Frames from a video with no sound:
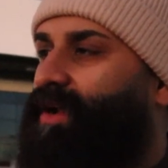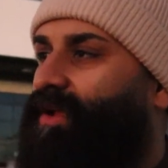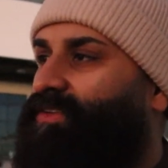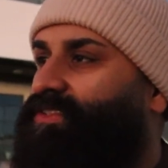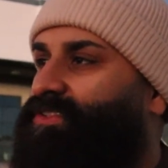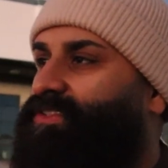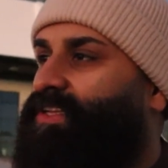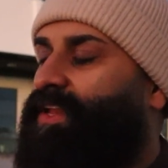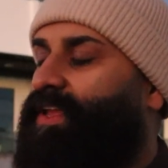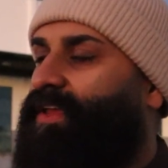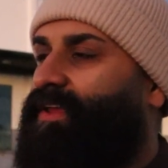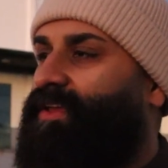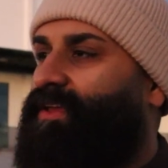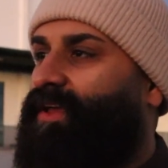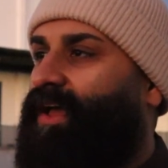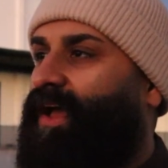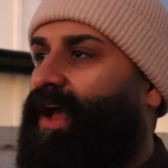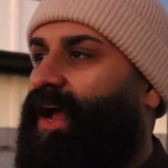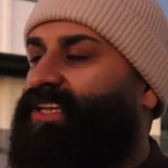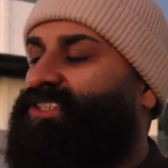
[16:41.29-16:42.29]
and
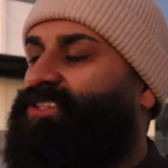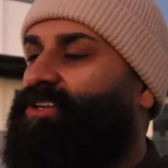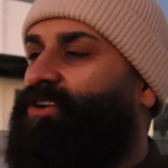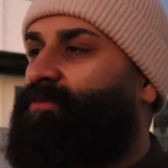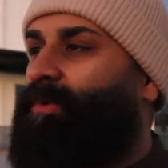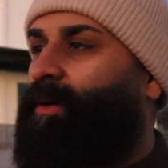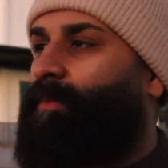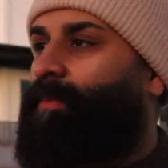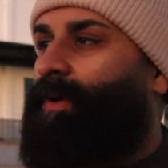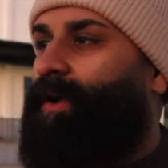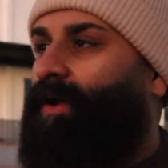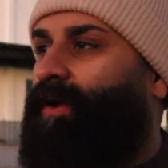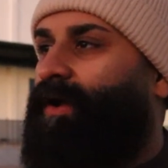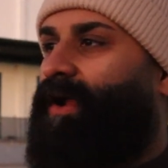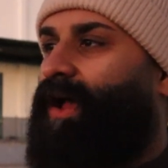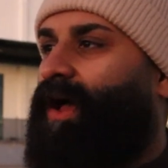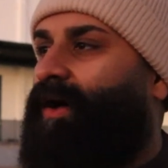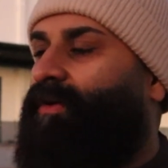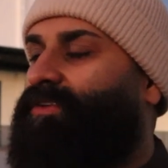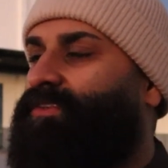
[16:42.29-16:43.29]
I still remember
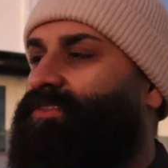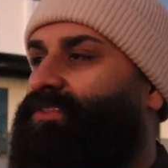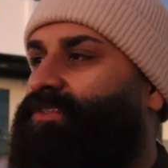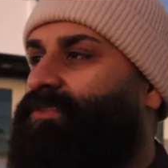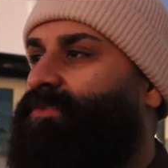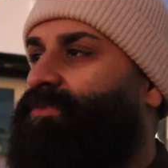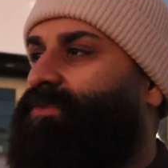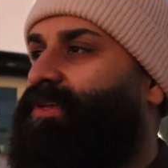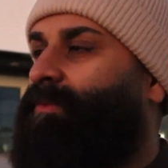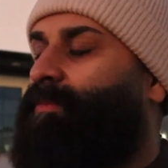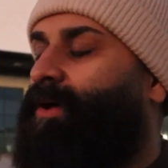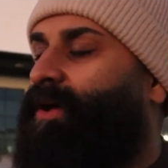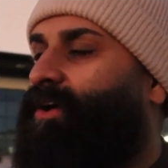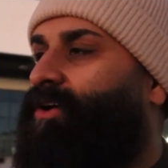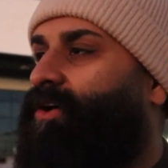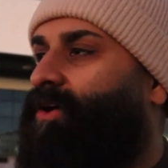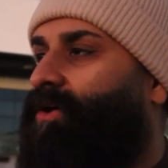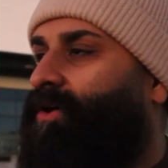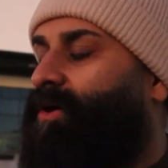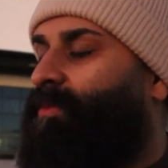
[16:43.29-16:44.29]
I was in my
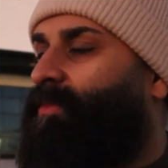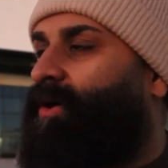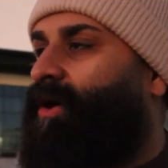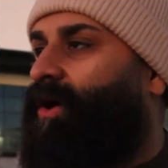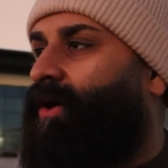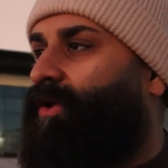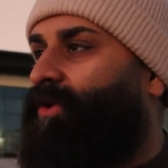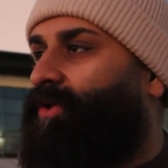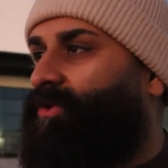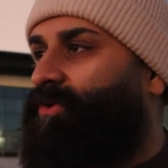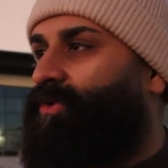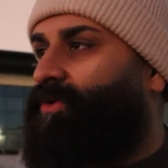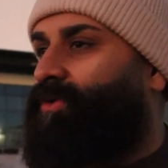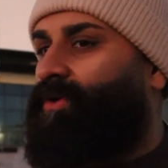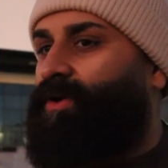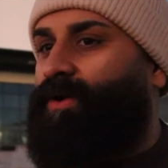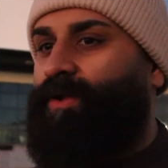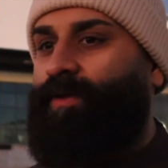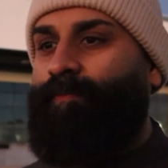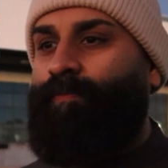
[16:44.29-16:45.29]
car, in my Honda
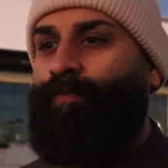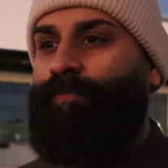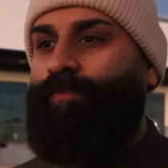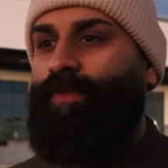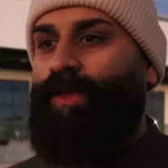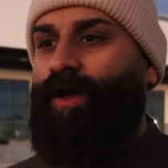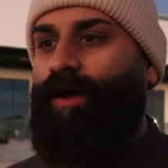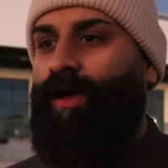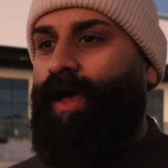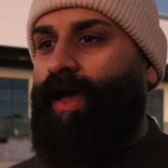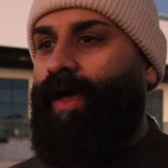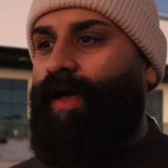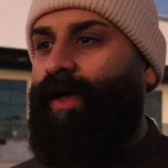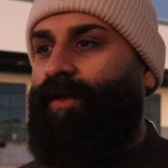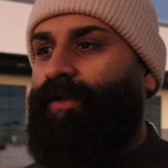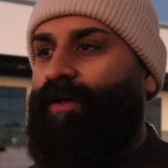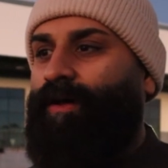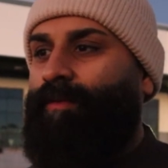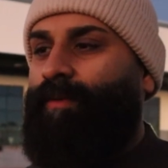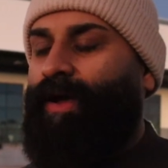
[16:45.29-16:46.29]
Accord,
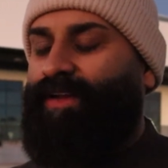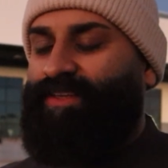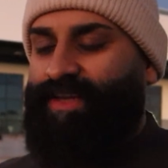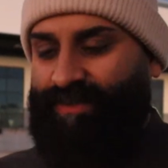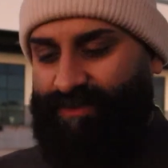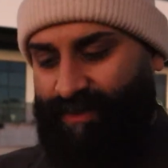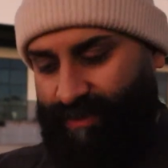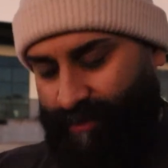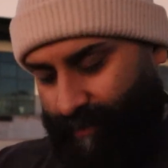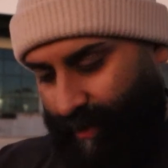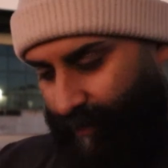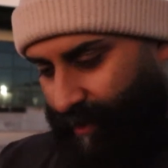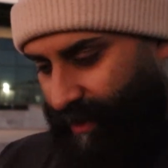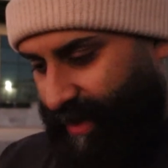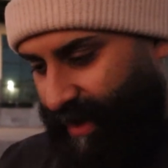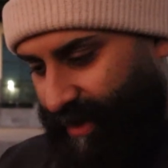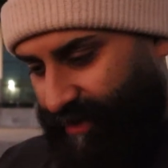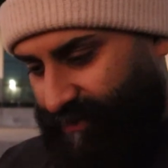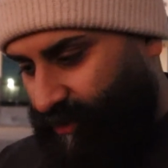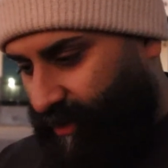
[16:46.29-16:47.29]
and I texted him. I'm
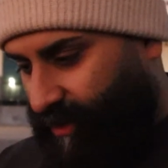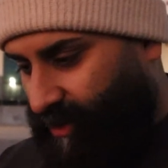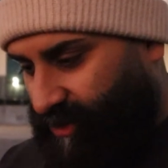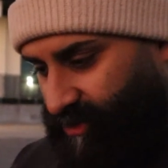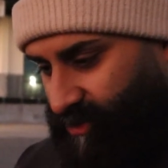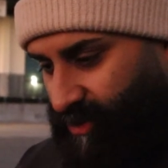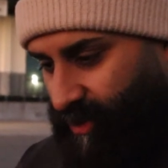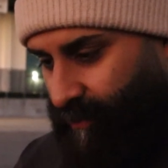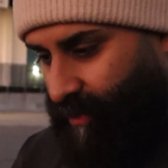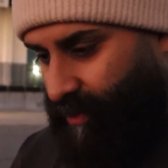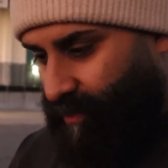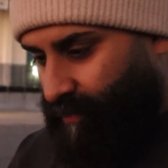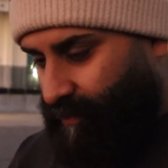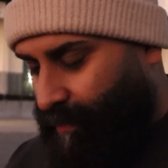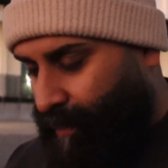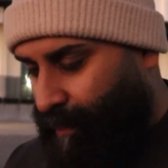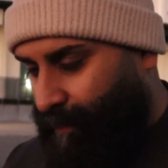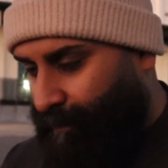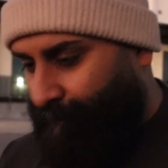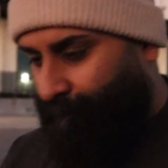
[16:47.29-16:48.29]
like, hey, sorry to disturb you.
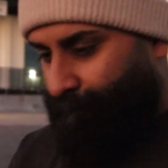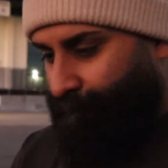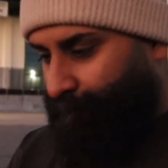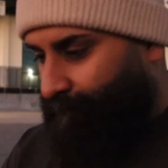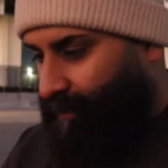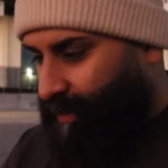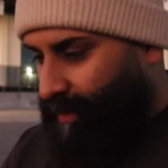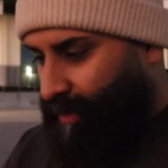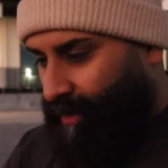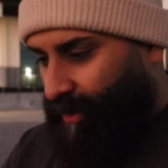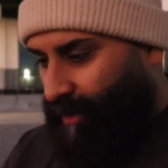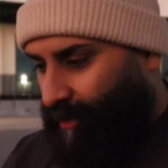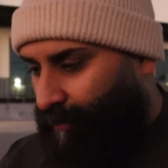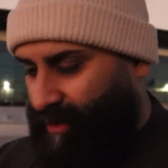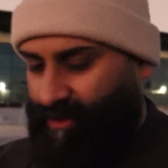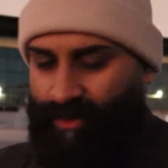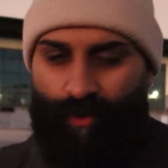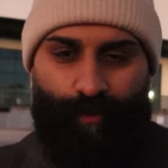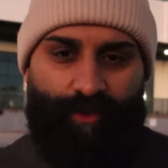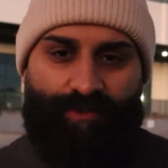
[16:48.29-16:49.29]

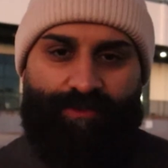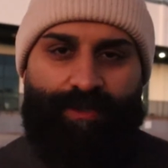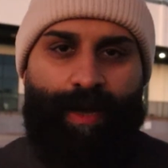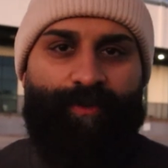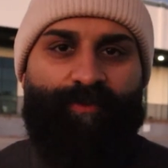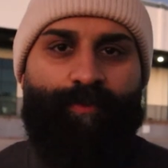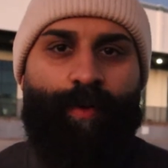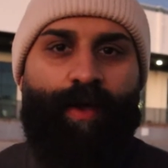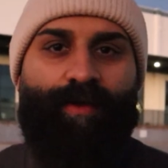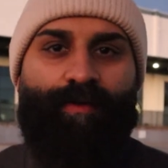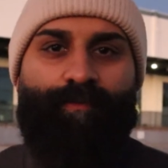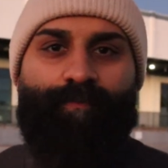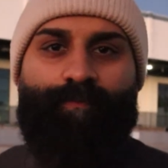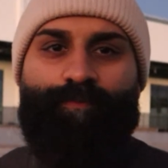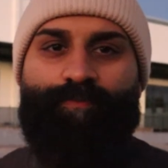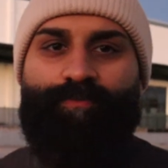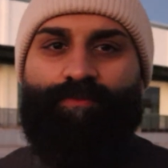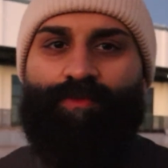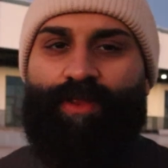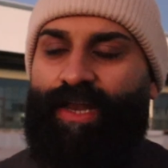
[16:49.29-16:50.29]
Make the wheels cup spec.
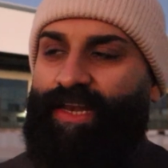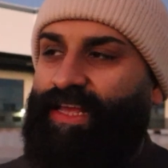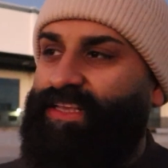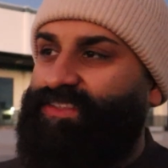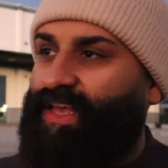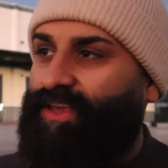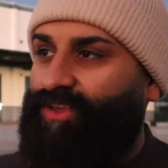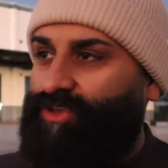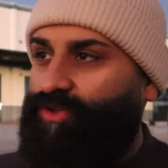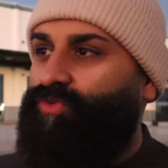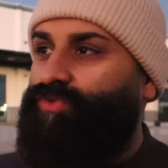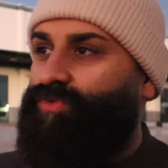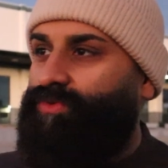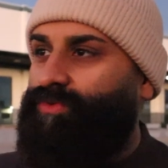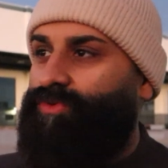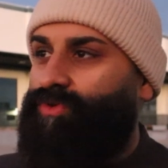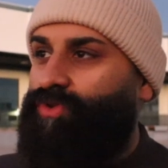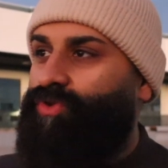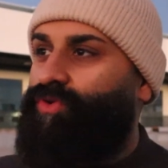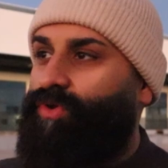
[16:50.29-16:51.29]
And he's like, you
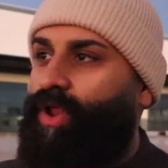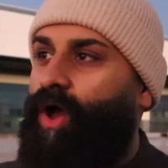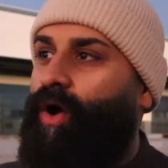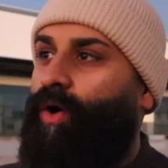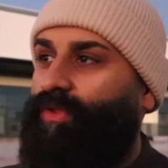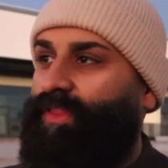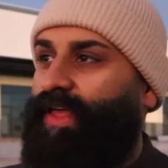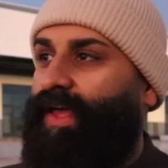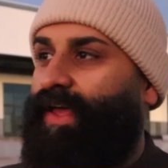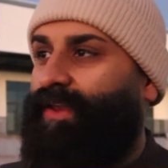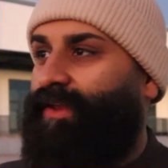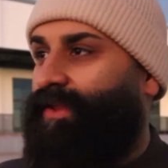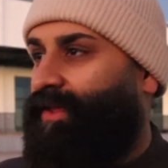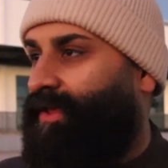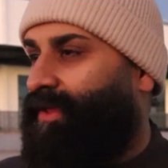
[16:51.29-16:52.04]
know that